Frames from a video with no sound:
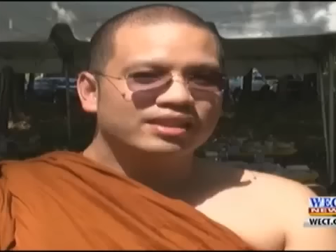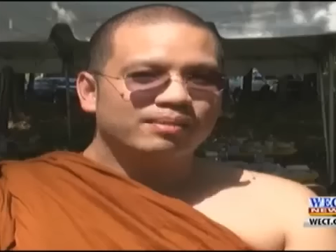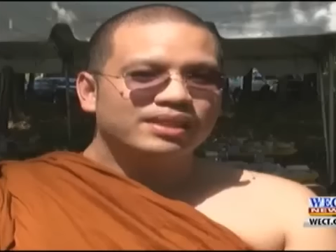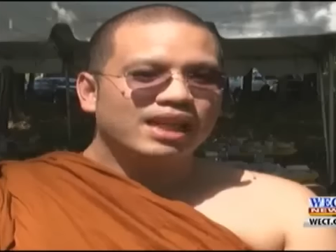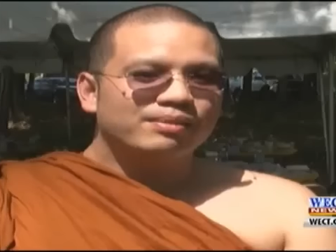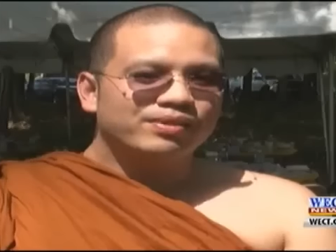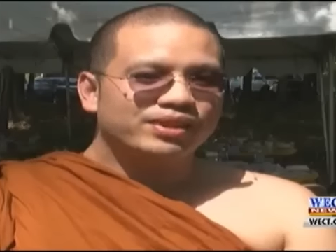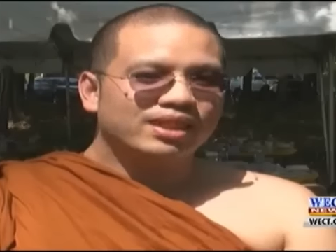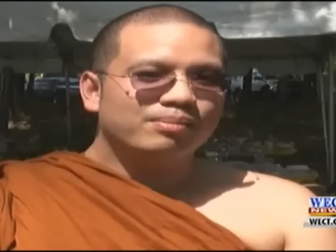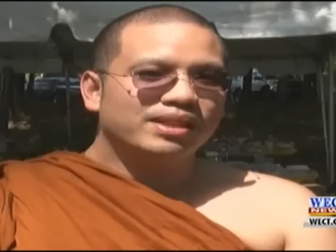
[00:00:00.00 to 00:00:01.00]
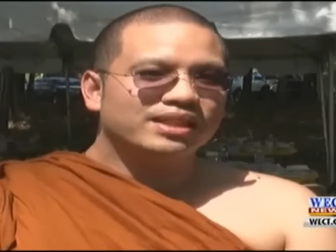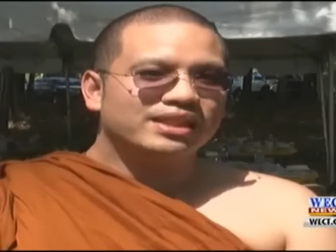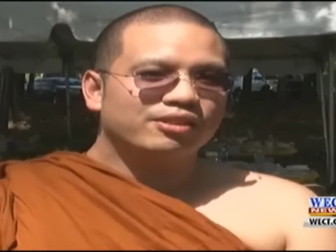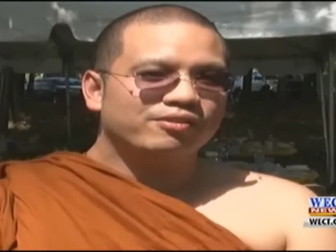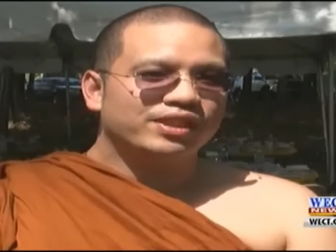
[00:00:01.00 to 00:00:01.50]
Sometimes for some
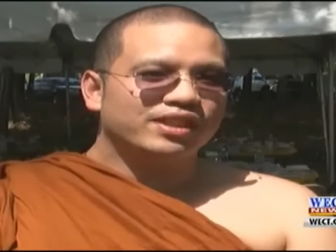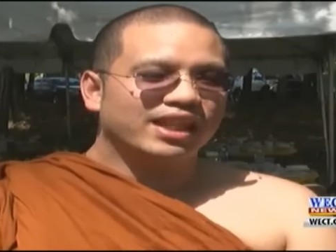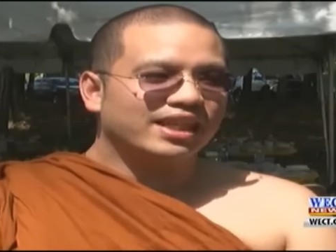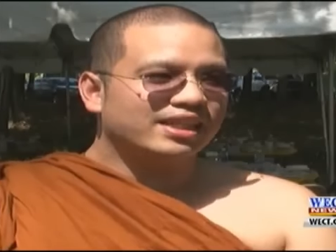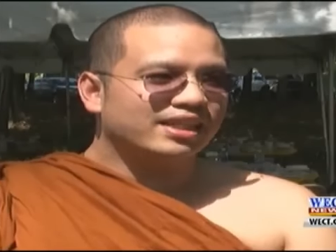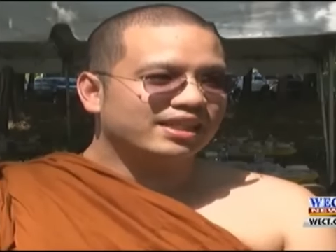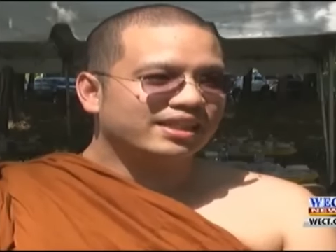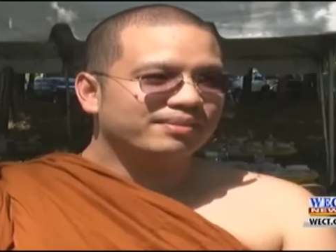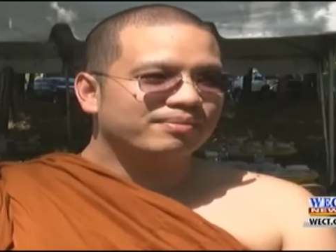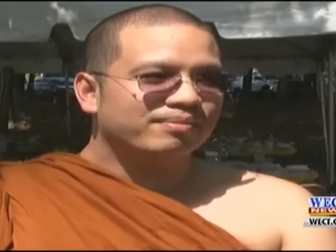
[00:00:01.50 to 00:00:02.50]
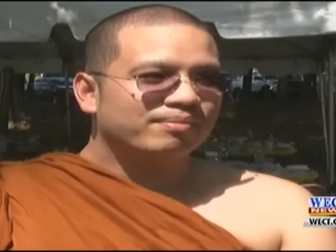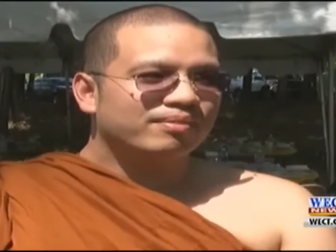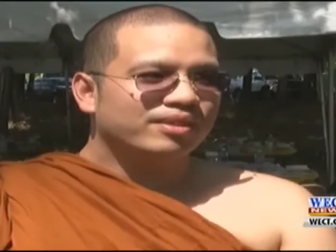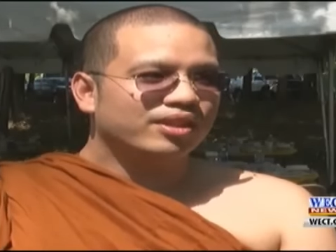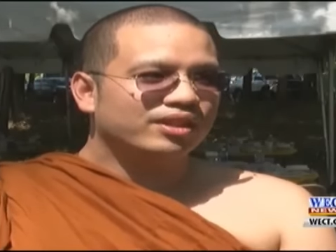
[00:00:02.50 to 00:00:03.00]
monks, they'll feel like
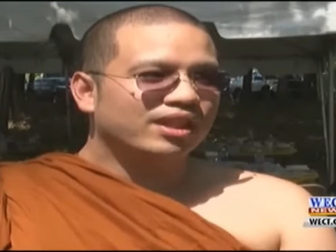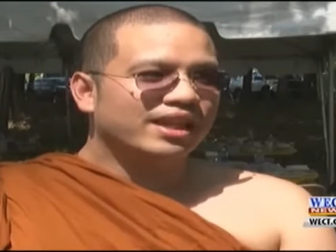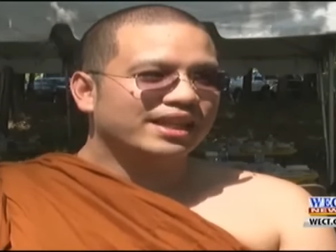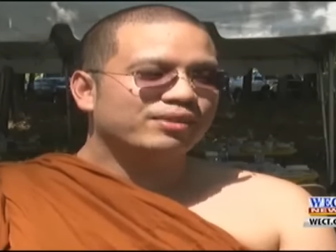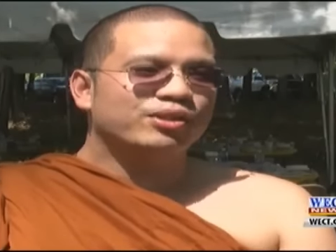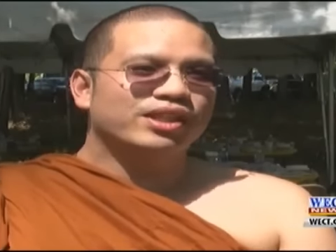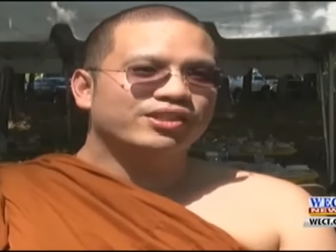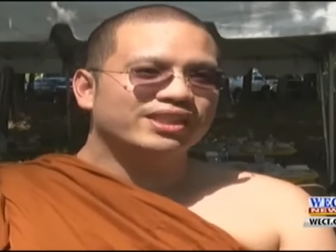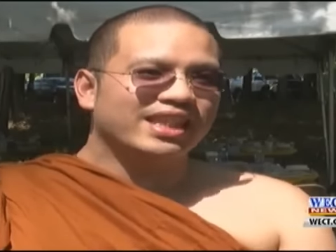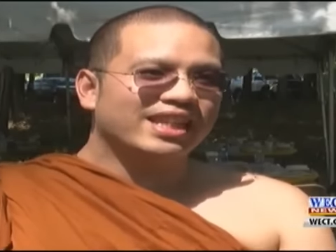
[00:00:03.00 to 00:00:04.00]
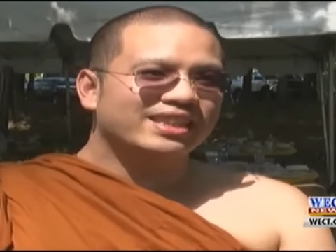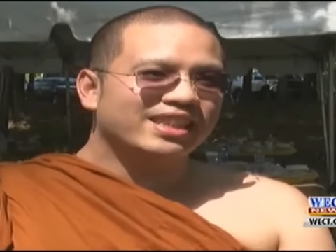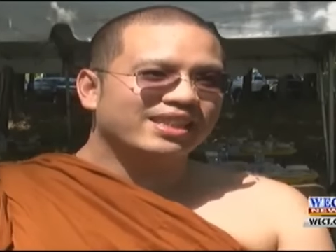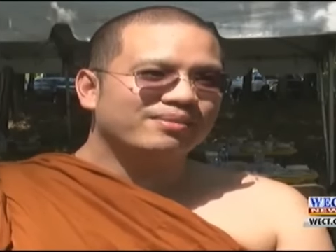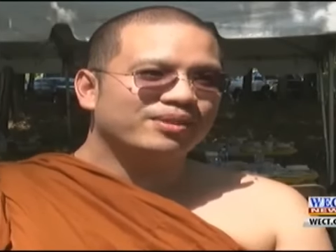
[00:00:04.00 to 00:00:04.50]
they're not anyone who understands
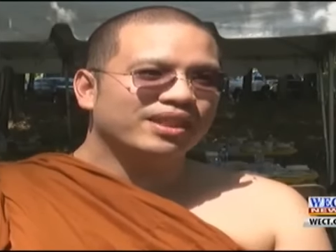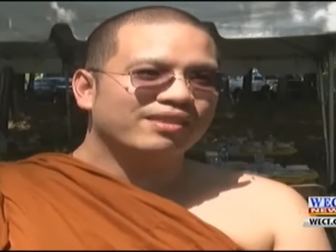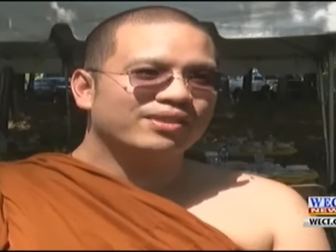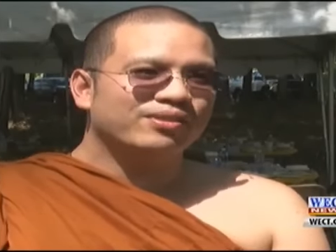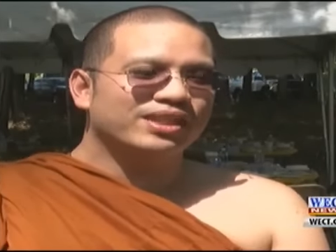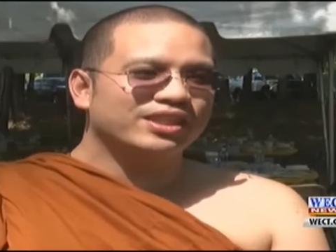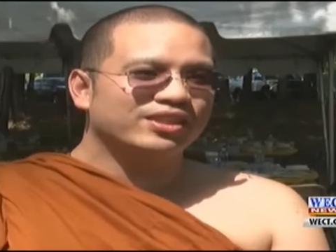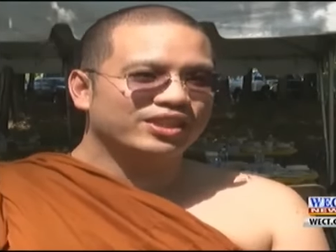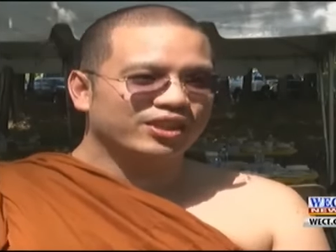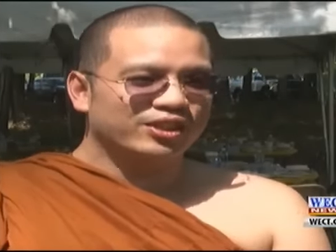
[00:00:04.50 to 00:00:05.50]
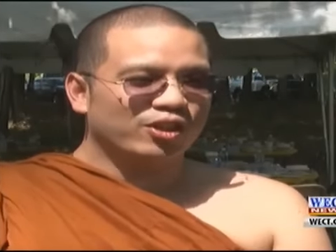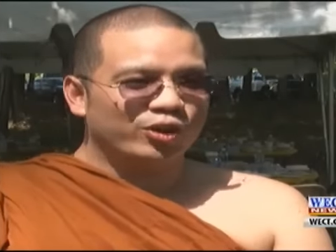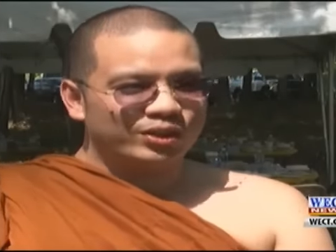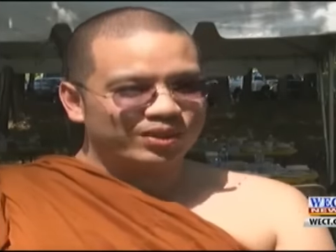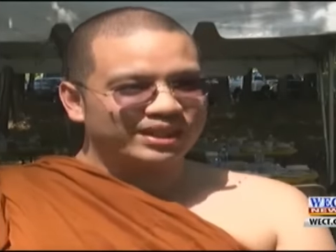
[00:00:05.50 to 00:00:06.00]
them, or everyone, you know, you're the
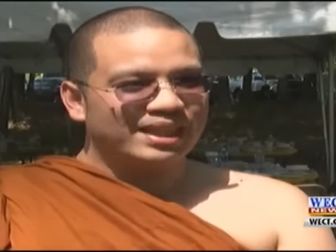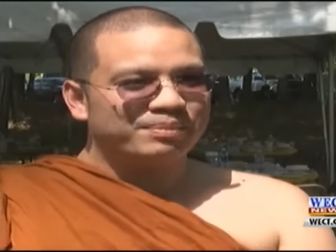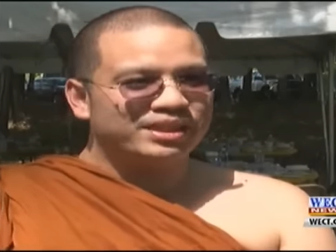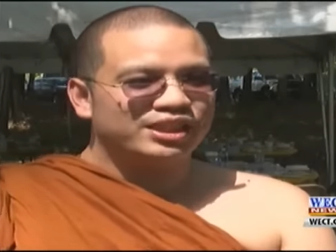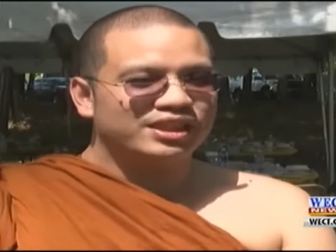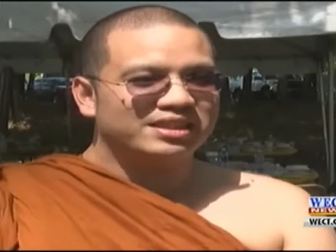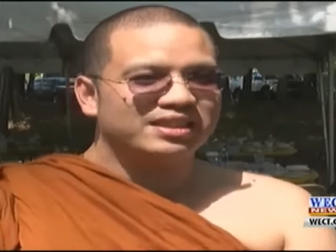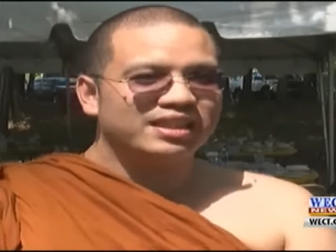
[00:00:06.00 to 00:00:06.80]
only one in that position.